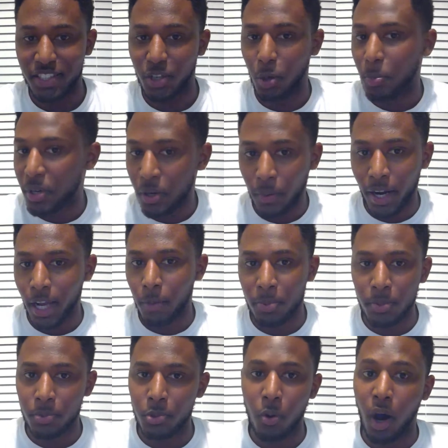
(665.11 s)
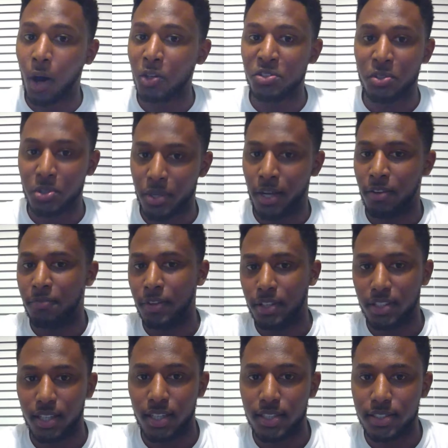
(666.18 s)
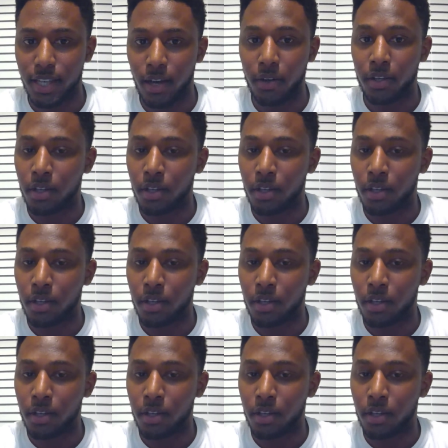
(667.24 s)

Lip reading: Don't be around people who also trying to figure things out.